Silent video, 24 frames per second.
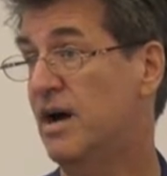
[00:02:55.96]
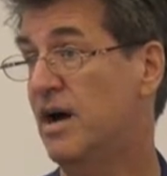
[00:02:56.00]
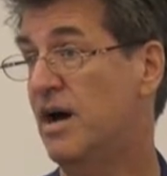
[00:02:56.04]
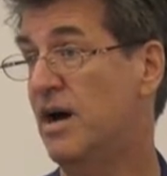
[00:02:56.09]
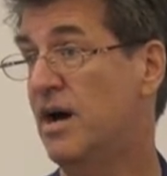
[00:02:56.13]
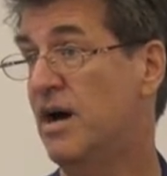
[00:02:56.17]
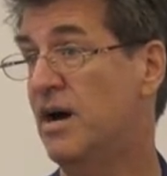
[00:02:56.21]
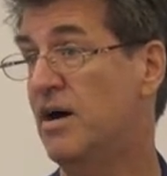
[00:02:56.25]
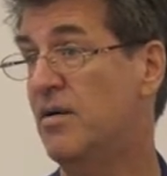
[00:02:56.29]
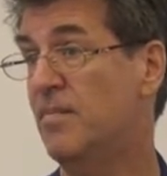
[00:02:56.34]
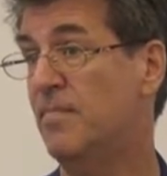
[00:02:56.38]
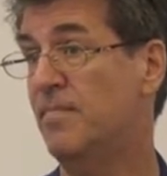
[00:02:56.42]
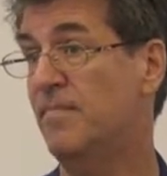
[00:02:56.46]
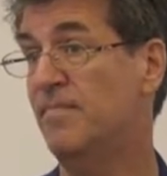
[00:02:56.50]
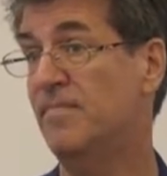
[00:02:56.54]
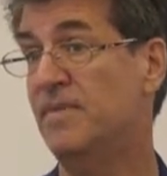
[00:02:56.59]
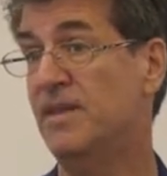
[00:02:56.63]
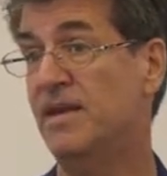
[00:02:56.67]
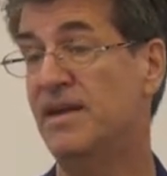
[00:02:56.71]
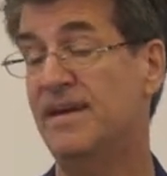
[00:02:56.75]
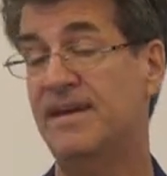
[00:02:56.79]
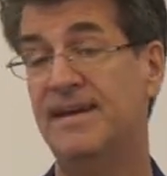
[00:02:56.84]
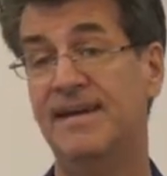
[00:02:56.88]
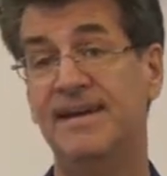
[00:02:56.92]
Um,
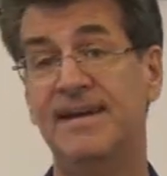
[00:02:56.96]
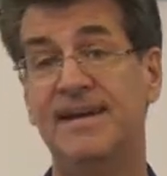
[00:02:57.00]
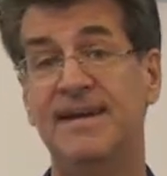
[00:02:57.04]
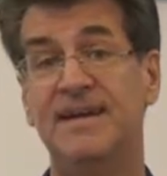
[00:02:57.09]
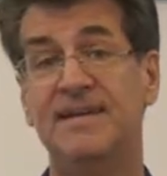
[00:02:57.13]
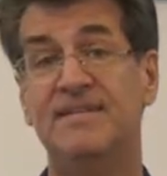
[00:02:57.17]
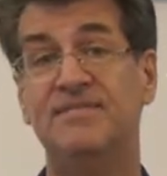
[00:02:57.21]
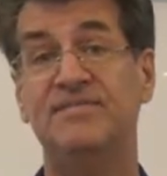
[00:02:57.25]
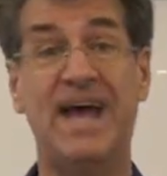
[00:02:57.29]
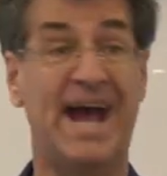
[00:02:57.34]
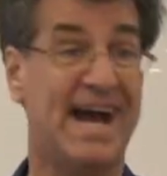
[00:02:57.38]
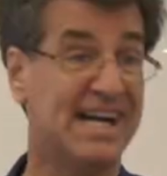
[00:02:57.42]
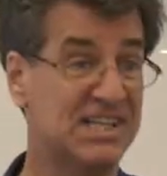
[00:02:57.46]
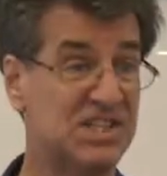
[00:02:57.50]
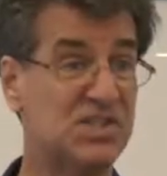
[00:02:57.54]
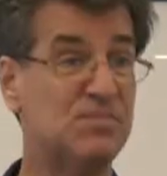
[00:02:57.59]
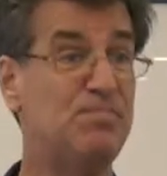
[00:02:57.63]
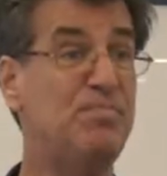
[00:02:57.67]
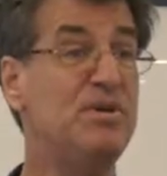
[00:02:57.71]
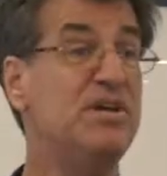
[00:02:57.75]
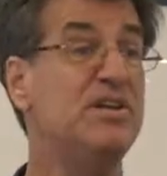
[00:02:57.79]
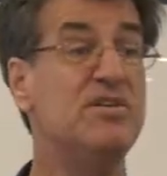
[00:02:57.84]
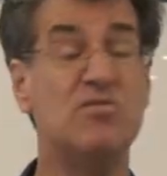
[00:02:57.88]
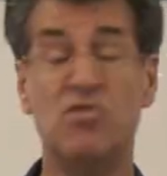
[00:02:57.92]
that's
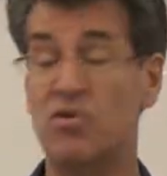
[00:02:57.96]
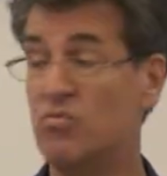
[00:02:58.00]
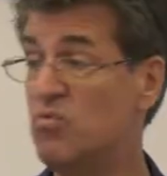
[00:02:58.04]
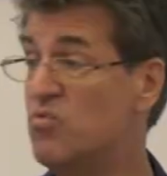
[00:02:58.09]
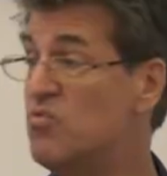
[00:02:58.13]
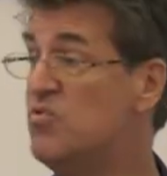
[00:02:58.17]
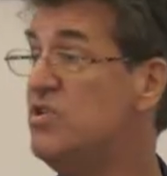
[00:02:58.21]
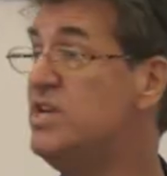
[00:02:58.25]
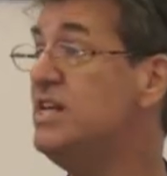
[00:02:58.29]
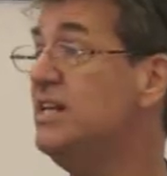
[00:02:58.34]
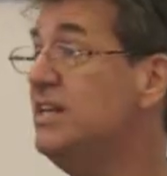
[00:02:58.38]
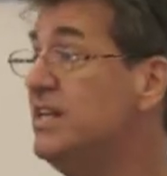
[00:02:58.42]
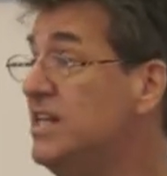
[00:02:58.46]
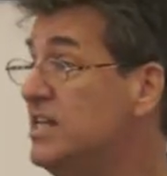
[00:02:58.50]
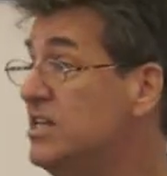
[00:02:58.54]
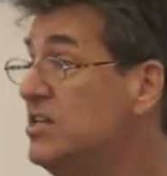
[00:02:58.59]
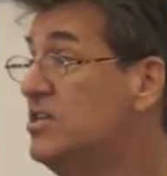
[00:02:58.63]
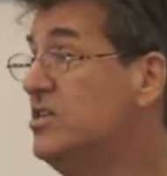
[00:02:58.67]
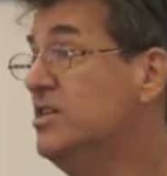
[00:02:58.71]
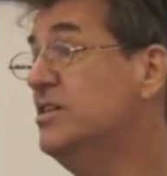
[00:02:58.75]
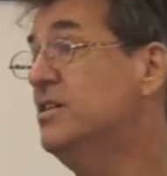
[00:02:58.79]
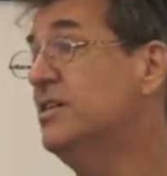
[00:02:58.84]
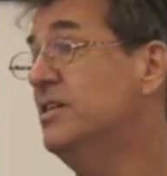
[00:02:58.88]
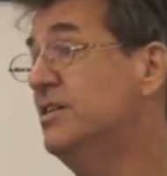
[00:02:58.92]
been really
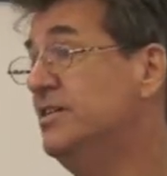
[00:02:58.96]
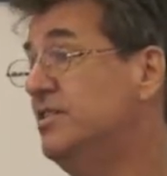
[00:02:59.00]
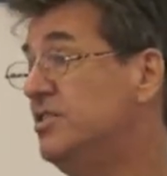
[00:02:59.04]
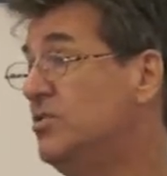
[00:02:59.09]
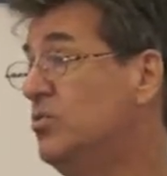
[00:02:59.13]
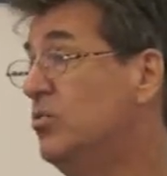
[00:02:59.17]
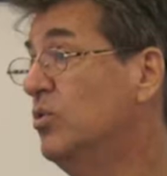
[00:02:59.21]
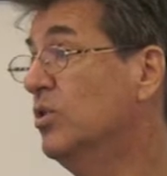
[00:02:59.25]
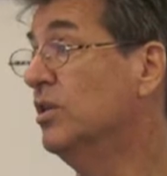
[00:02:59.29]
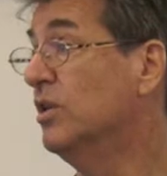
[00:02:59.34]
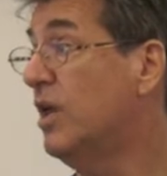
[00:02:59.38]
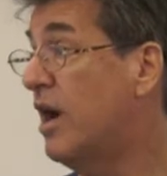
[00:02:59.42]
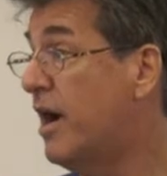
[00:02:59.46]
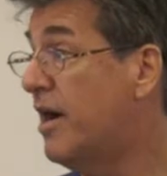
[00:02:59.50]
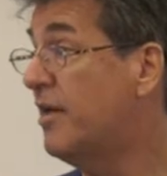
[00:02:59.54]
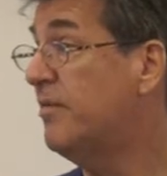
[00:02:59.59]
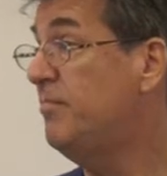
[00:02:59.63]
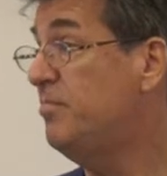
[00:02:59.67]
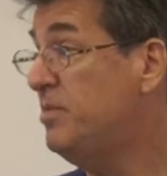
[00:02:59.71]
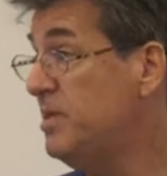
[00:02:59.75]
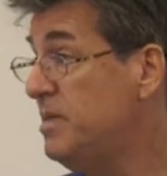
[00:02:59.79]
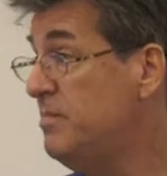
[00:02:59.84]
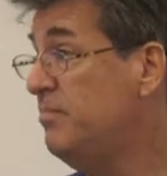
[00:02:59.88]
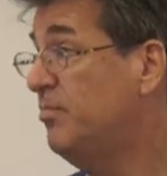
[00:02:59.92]
good to a lot
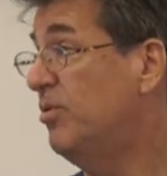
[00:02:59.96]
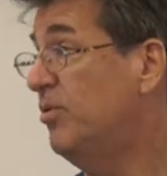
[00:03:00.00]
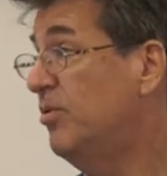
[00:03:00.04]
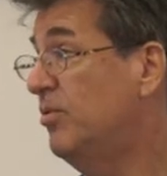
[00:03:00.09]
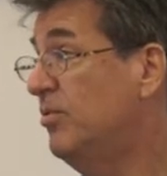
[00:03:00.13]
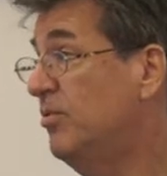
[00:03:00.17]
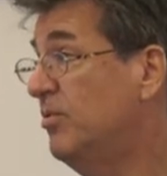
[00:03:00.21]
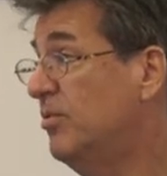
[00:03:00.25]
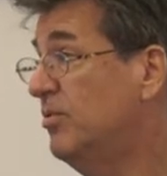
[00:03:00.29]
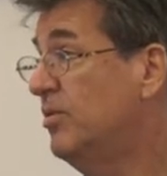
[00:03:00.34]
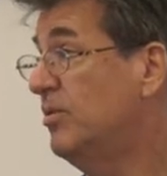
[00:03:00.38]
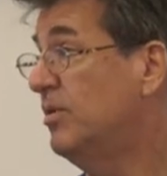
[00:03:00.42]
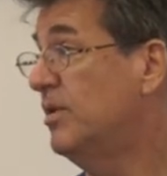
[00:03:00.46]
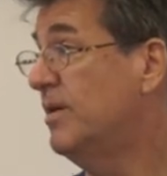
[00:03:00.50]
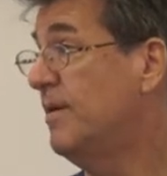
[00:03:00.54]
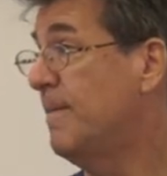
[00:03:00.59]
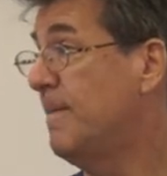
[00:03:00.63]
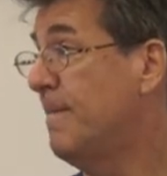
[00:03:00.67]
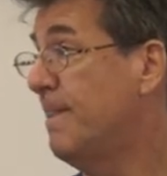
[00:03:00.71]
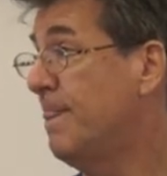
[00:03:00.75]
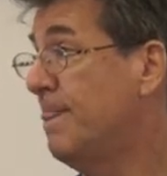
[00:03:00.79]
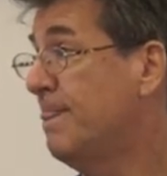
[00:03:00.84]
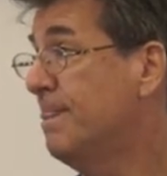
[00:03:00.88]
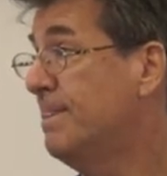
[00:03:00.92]
of people.
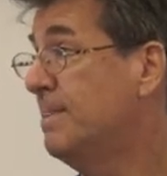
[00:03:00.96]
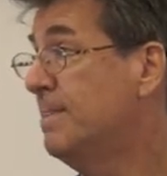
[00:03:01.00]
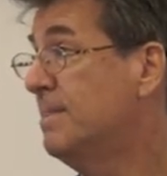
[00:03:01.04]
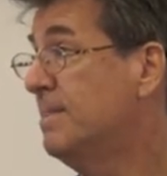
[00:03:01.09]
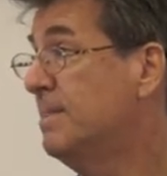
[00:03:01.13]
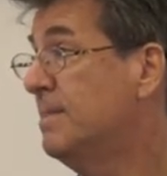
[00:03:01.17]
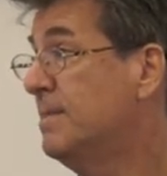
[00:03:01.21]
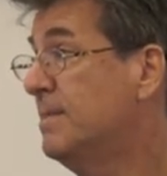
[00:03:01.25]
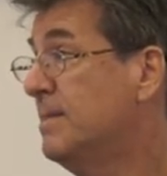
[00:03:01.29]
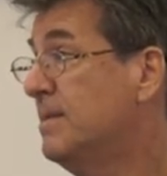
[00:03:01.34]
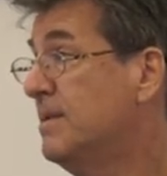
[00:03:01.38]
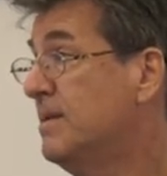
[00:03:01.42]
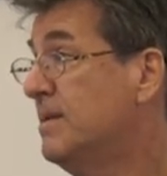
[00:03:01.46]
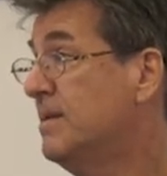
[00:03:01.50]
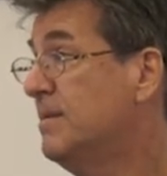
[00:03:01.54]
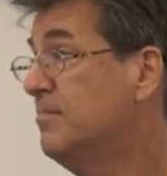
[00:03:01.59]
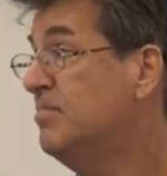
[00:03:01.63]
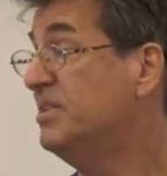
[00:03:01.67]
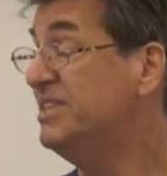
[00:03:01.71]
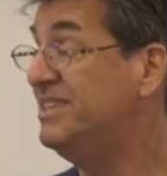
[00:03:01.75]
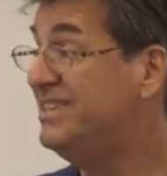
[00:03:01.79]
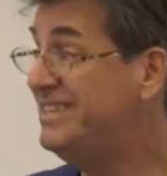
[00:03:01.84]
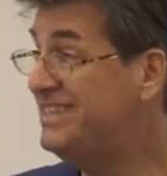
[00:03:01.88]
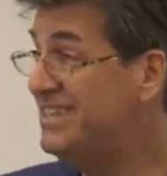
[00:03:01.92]

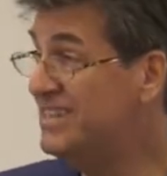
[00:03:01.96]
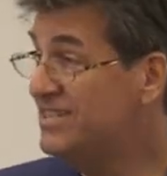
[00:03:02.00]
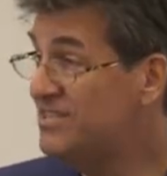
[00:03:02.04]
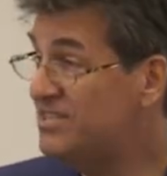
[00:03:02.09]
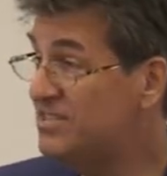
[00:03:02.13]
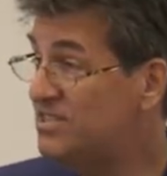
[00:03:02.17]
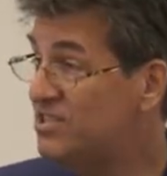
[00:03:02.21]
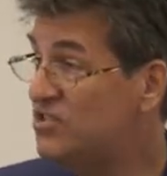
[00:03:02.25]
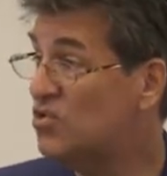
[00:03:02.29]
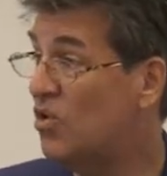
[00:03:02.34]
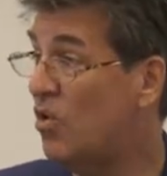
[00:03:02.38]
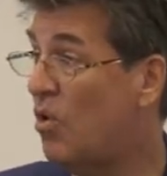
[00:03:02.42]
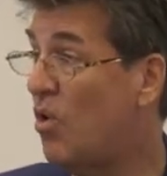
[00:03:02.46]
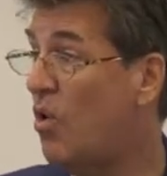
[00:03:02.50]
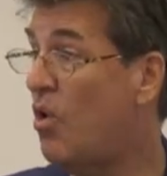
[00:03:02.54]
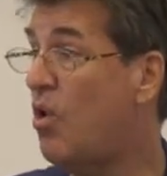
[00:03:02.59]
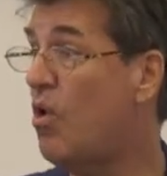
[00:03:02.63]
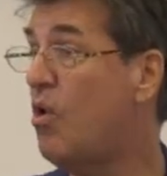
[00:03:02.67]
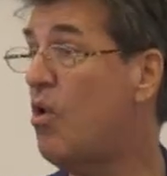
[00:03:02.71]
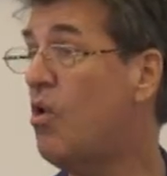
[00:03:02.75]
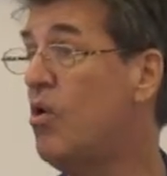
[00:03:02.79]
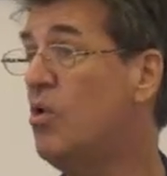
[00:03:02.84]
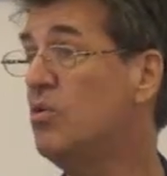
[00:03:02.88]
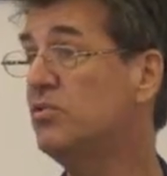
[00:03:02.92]
But this is
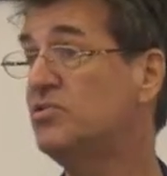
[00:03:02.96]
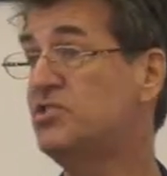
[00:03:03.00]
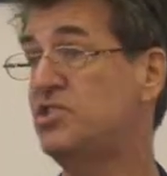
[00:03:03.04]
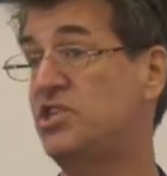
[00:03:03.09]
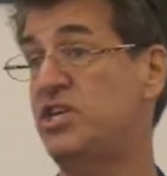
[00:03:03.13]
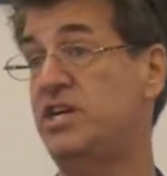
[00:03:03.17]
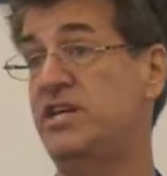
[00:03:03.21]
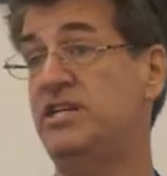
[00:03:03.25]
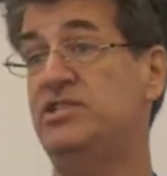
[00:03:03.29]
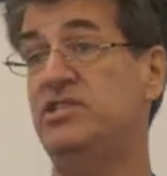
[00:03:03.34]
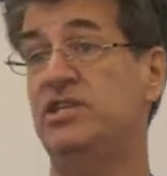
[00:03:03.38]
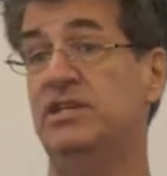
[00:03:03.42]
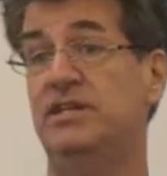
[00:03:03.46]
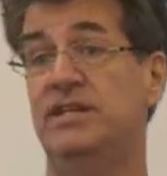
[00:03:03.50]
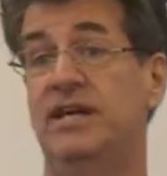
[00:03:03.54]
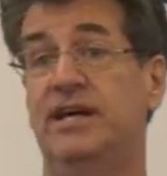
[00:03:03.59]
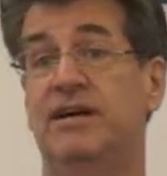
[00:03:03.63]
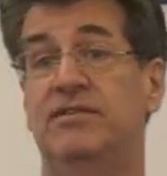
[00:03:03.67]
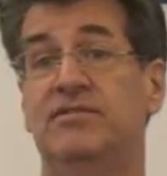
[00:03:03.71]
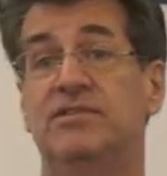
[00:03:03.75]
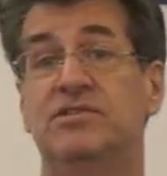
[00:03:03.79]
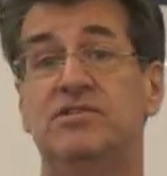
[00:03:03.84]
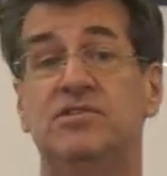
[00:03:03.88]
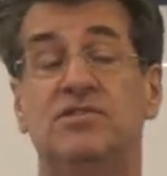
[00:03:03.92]
all changing
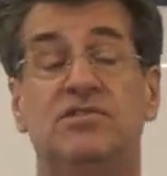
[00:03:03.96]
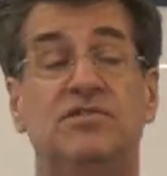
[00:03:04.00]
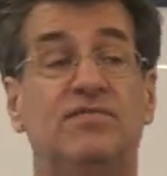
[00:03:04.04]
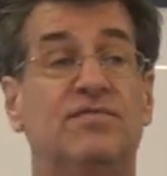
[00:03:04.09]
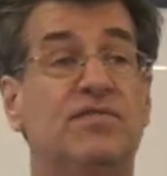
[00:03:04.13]
now. This is